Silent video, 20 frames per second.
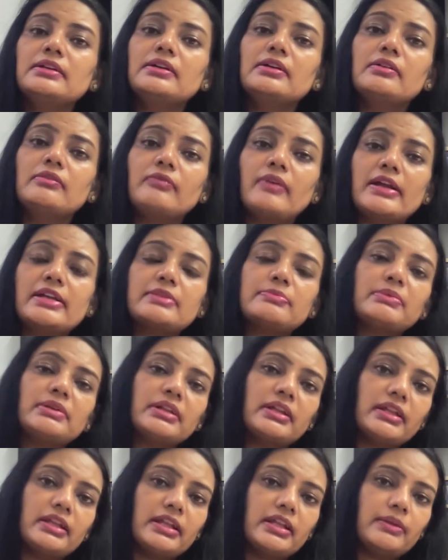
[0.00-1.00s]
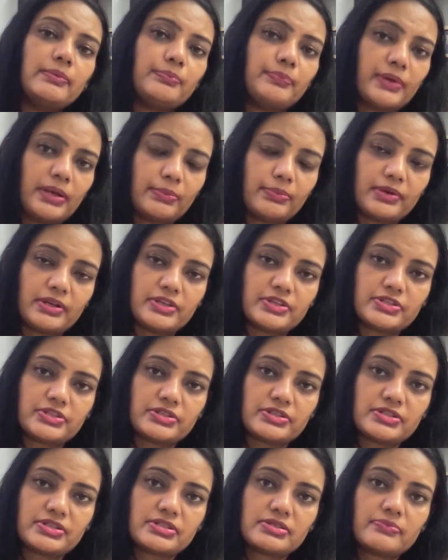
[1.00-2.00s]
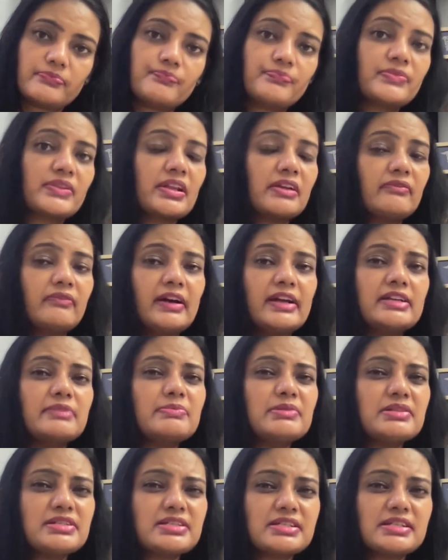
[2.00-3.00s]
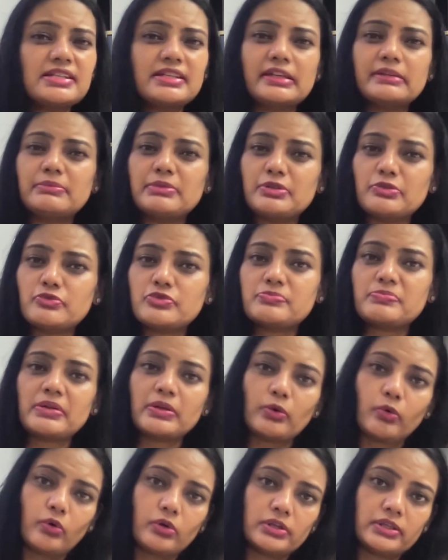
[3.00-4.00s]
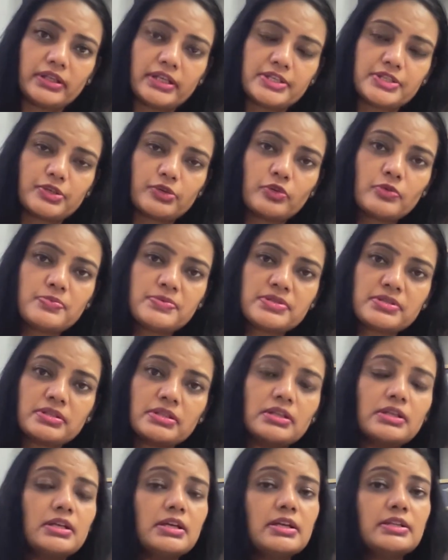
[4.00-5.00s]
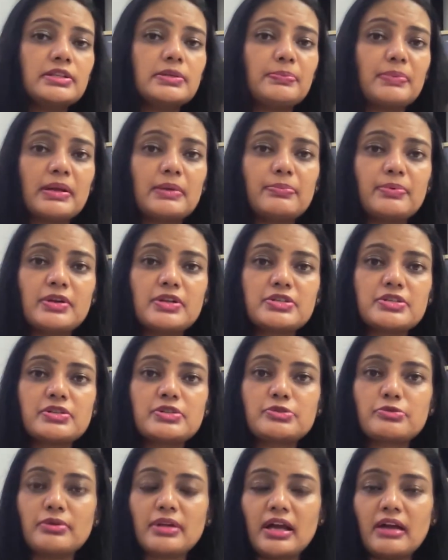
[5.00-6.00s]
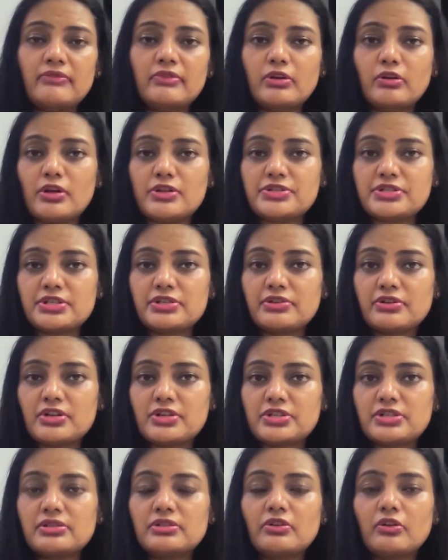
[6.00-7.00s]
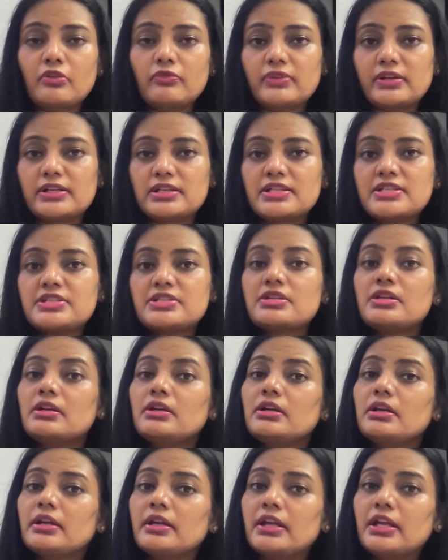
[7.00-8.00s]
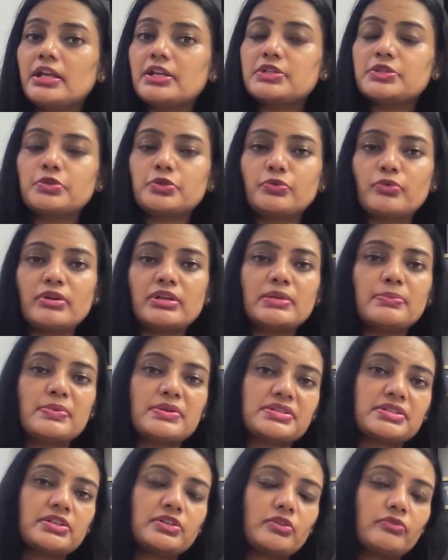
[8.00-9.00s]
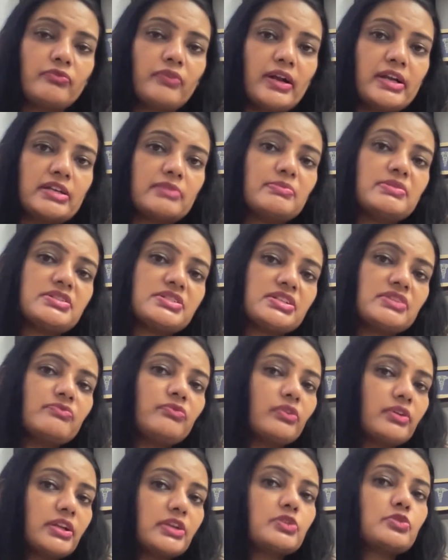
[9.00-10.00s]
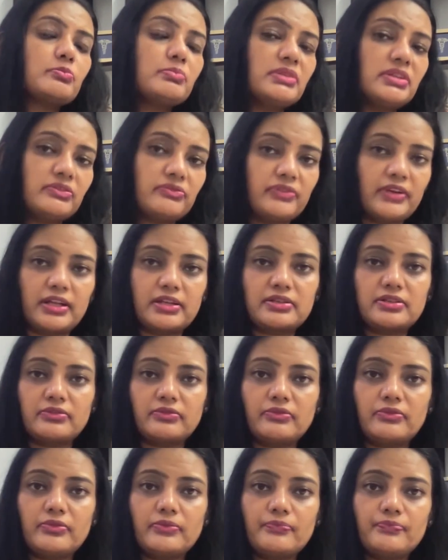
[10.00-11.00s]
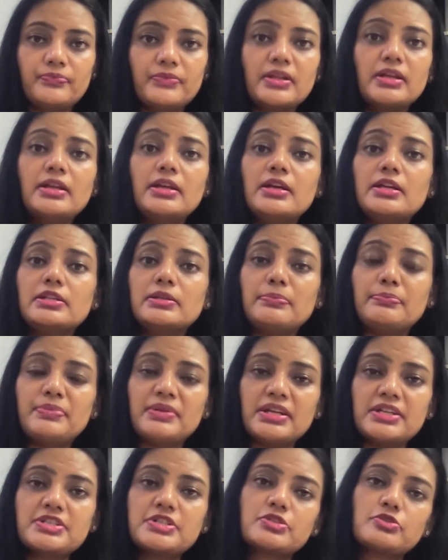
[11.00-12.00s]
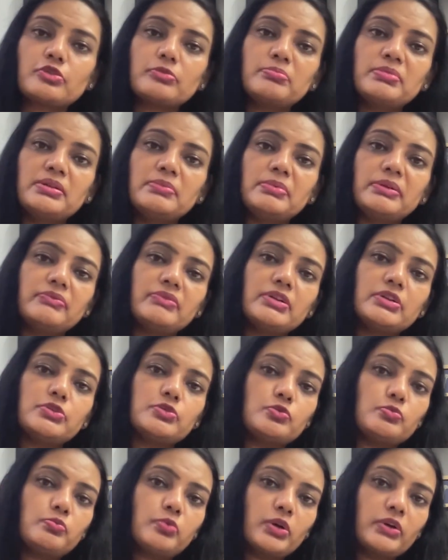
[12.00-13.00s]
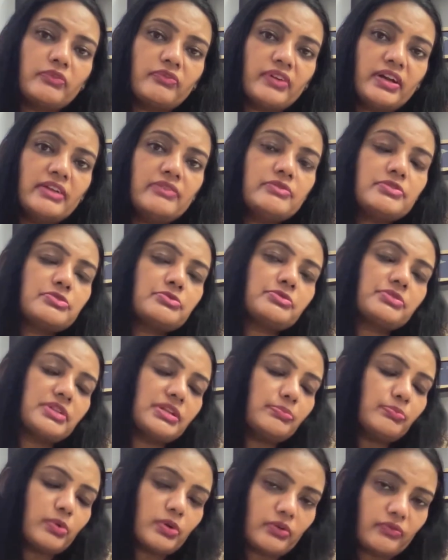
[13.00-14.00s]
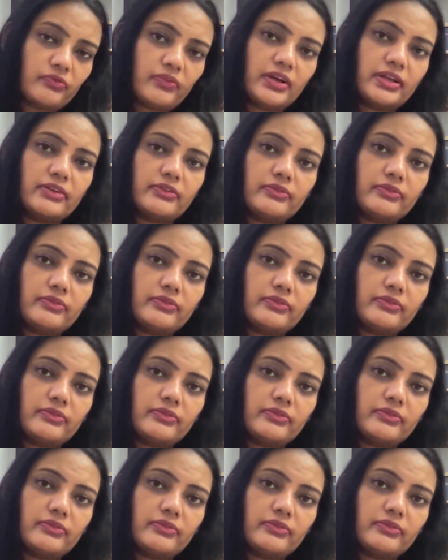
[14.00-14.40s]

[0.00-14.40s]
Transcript: vitamin A preparations. Vitamin C can be used by all age groups. The preparation should have a concentration of at least 8 to 20% of vitamin C for it to be effective. The pH should be between 2.5 to 3.5.